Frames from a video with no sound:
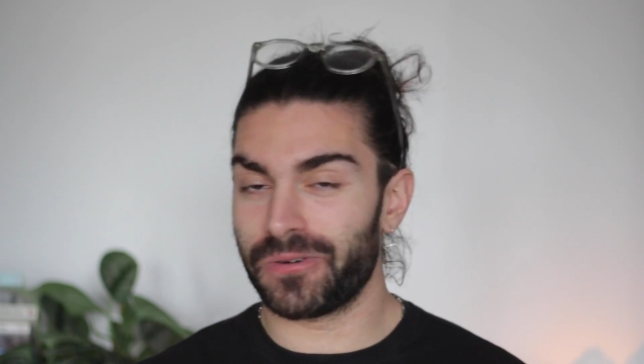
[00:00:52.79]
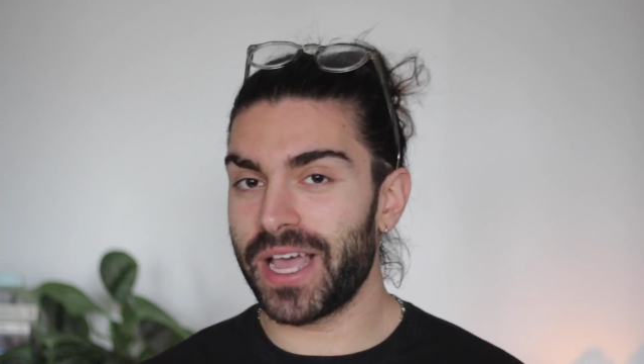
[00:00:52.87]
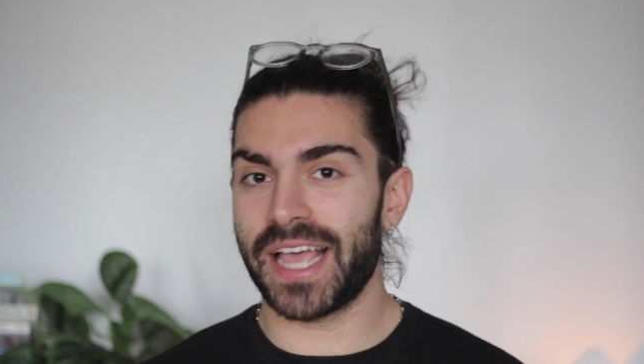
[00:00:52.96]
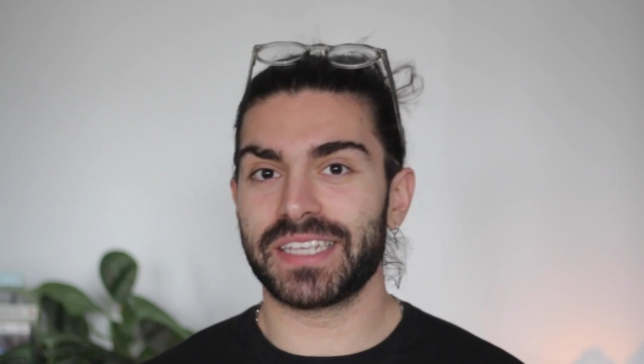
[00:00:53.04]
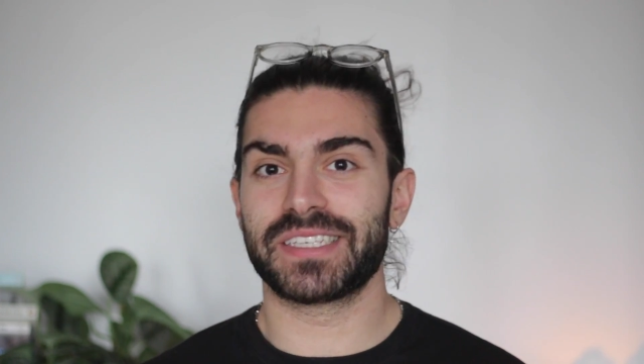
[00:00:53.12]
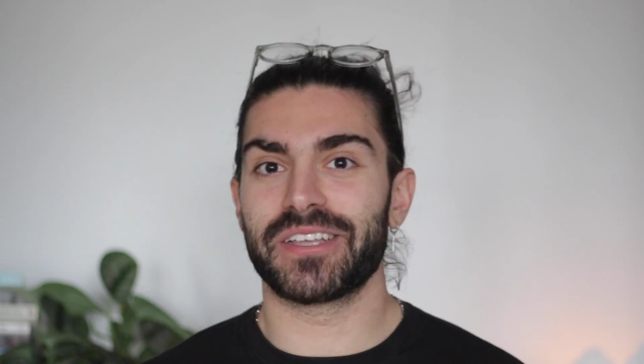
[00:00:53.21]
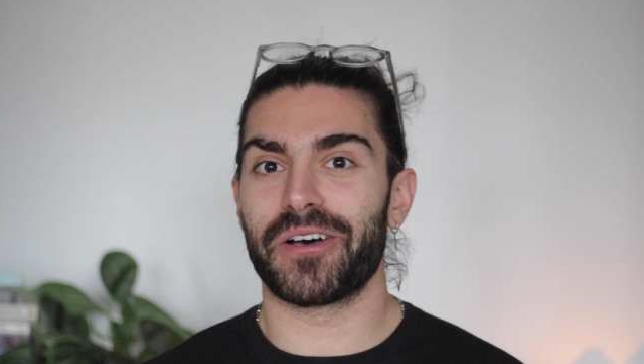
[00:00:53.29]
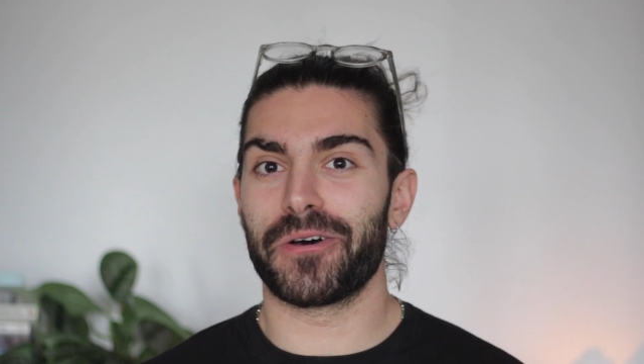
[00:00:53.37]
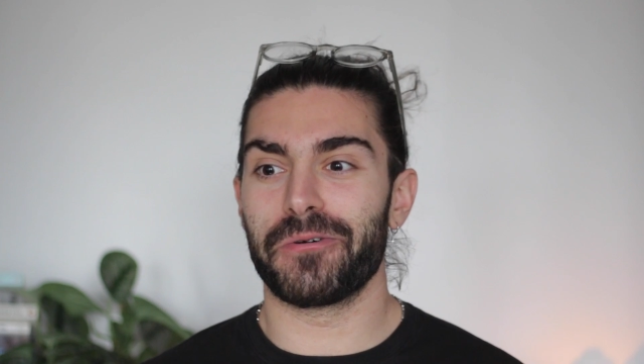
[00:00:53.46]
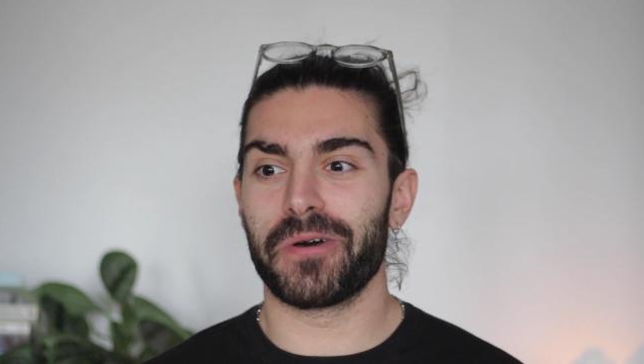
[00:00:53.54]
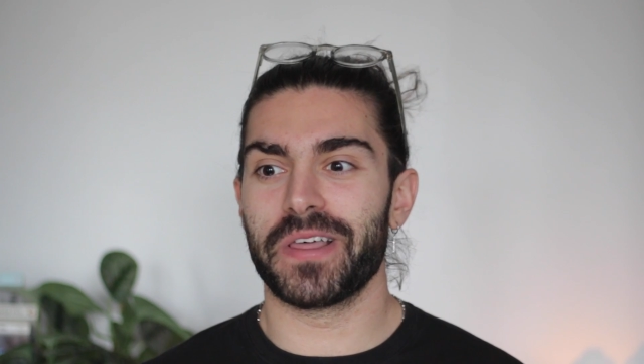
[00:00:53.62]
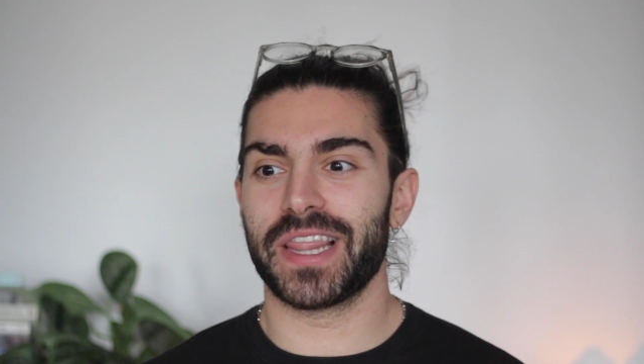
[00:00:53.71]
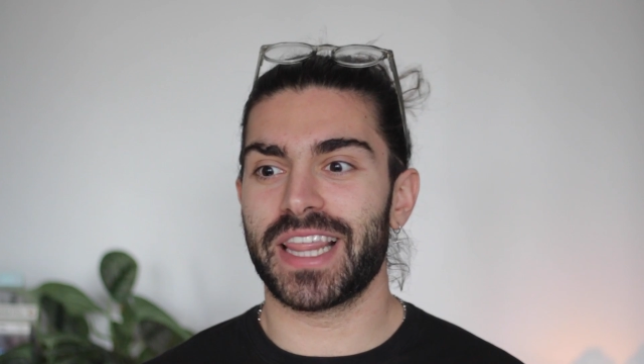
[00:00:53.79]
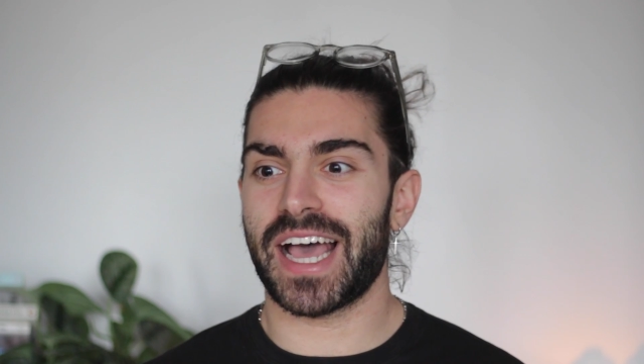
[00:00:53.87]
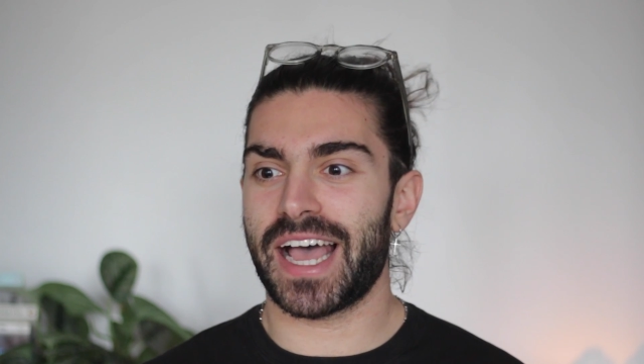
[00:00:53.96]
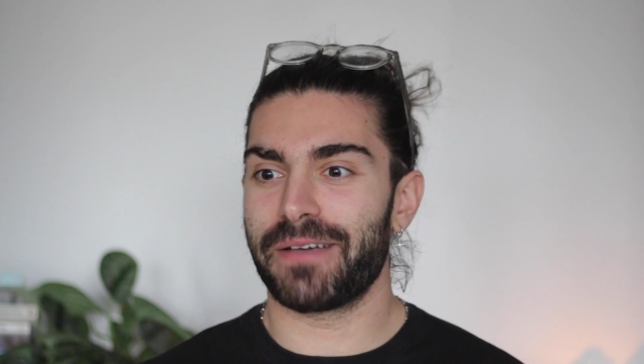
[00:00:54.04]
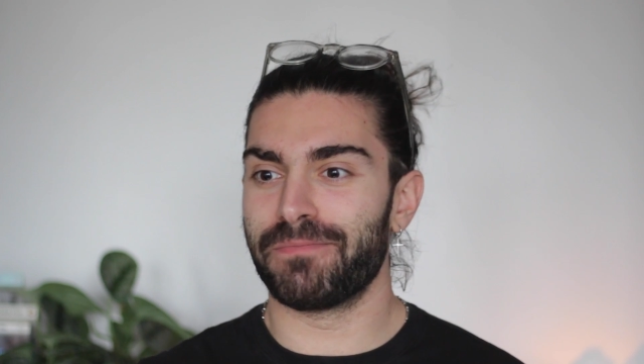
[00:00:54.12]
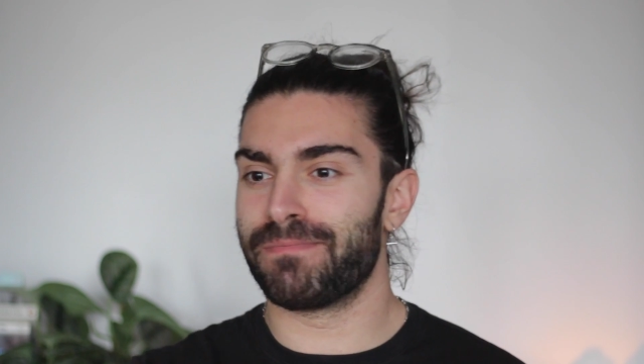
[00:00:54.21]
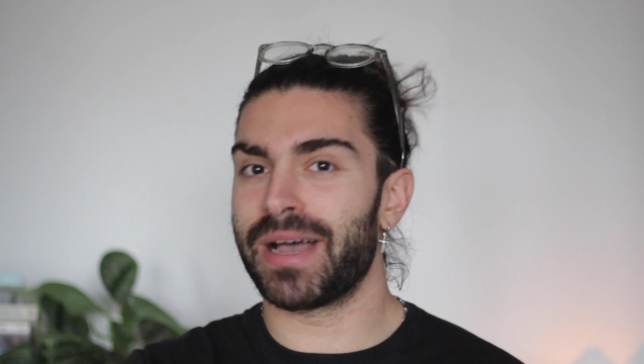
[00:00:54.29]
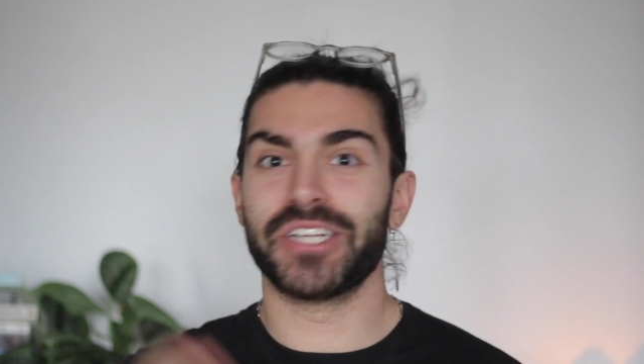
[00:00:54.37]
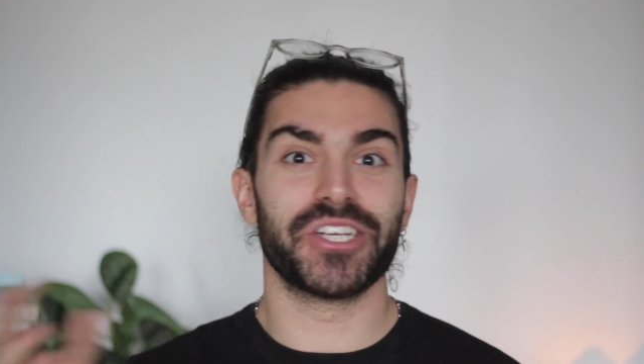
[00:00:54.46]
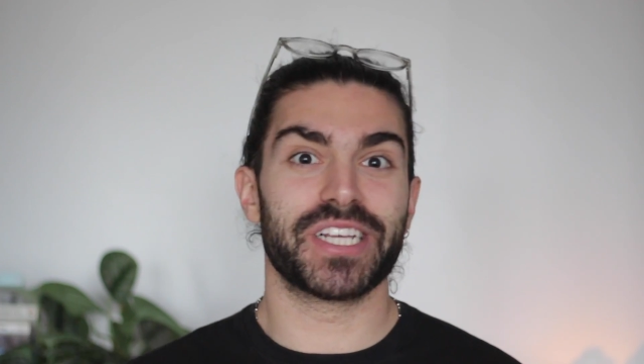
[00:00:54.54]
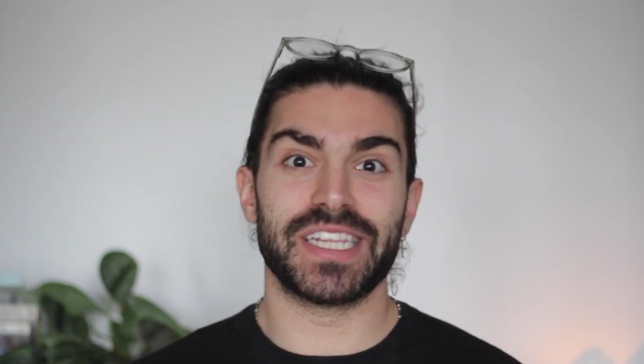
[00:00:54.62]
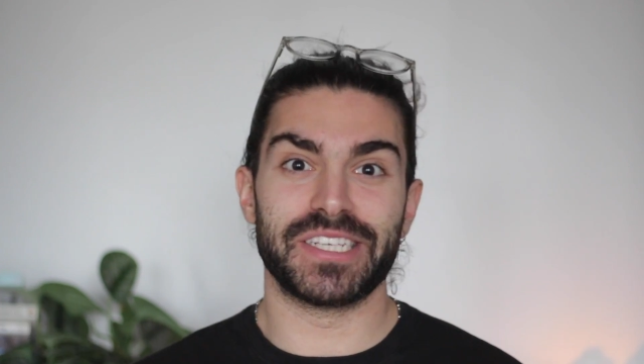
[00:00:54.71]
or hairstyle that
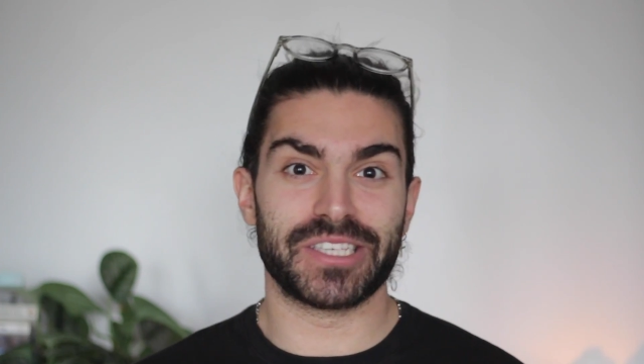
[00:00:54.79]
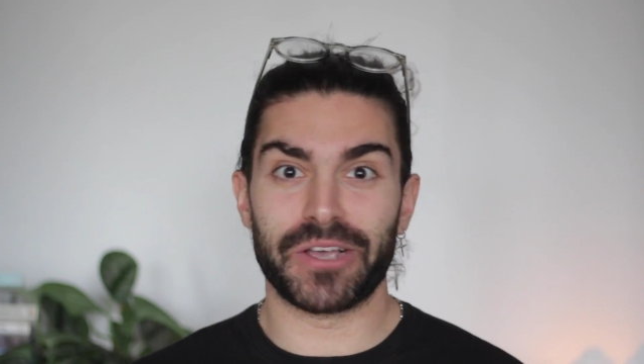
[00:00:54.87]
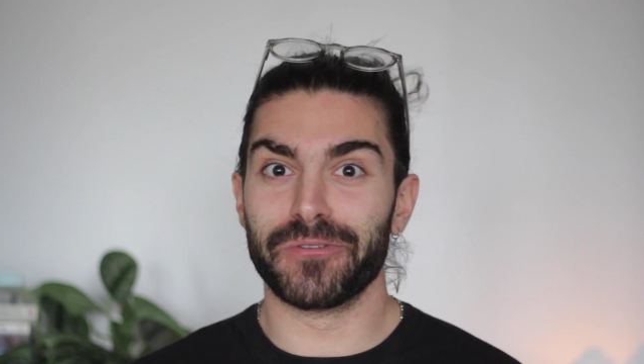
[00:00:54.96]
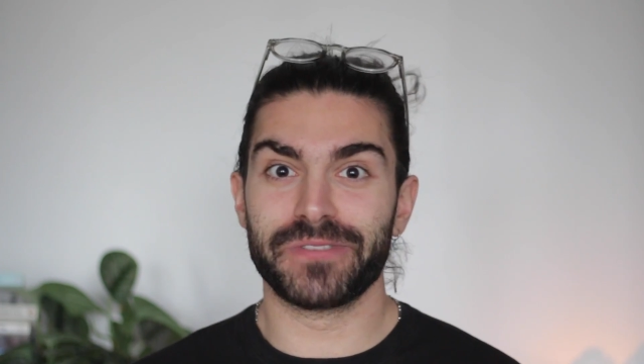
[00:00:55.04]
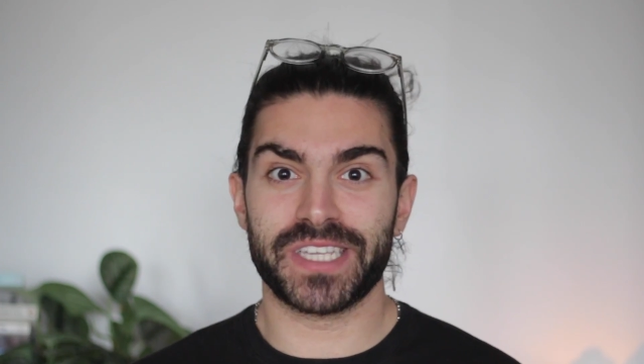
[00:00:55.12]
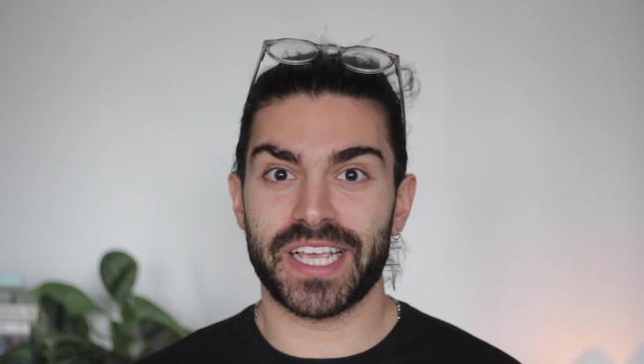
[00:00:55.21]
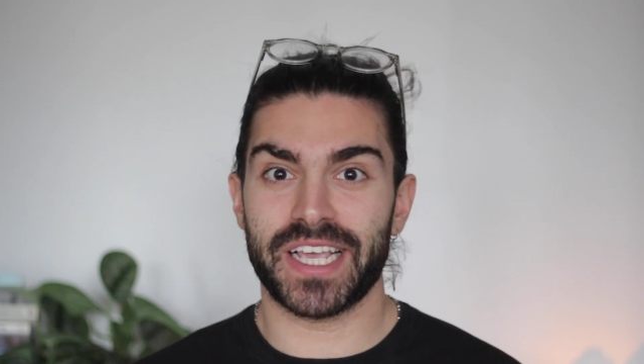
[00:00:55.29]
magically solves